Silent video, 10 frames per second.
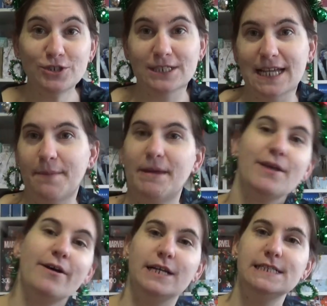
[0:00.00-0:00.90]
to say
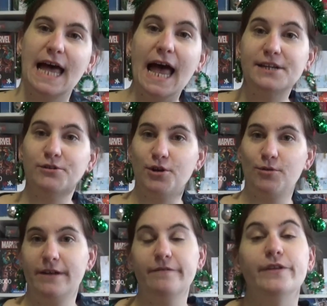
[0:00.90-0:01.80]
because I don't
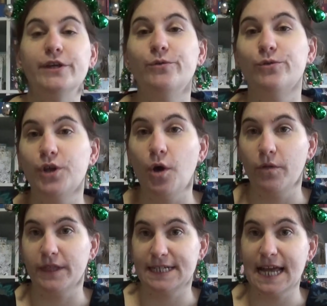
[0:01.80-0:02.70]
know if you
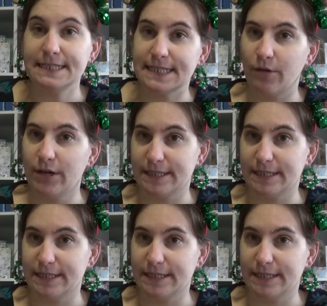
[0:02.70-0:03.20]
know the Dice Tower.